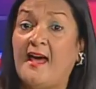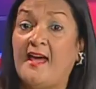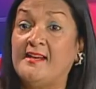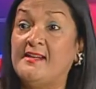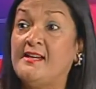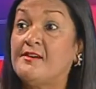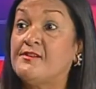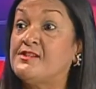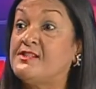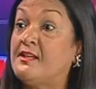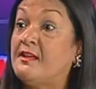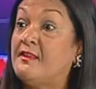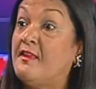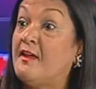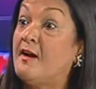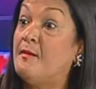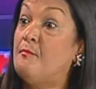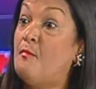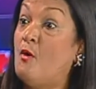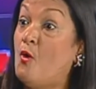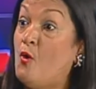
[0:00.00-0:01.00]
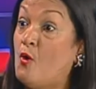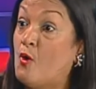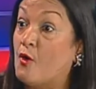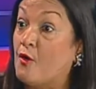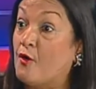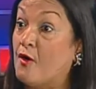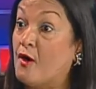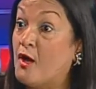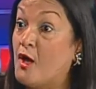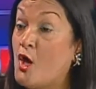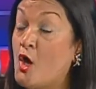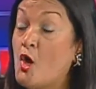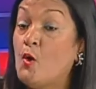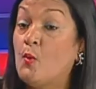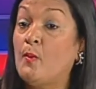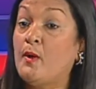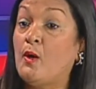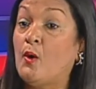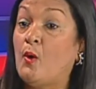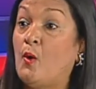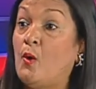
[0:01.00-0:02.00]
I dare say there are more.
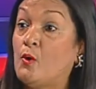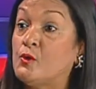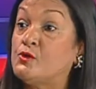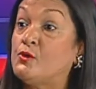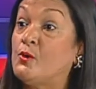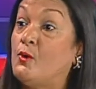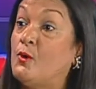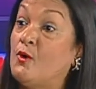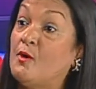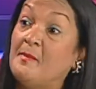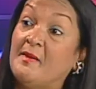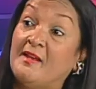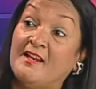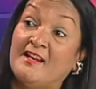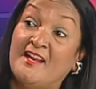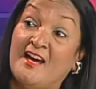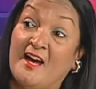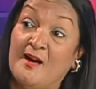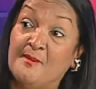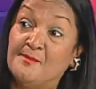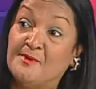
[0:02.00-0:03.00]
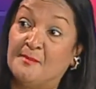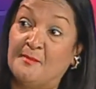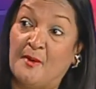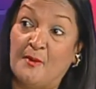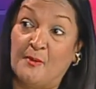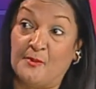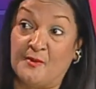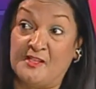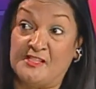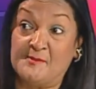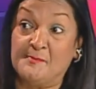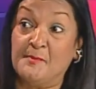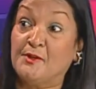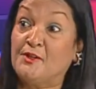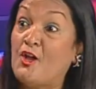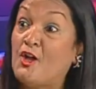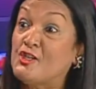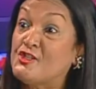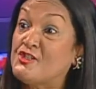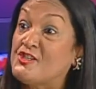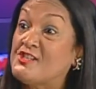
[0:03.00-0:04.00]
We ought to all be alarmed about this,
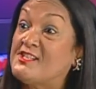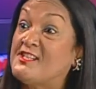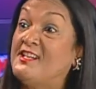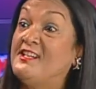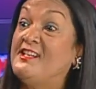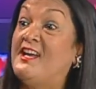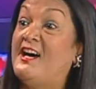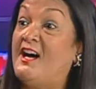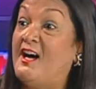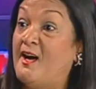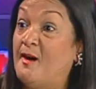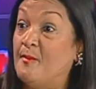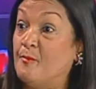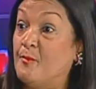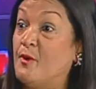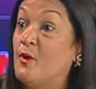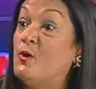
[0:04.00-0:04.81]
but not just alarmed.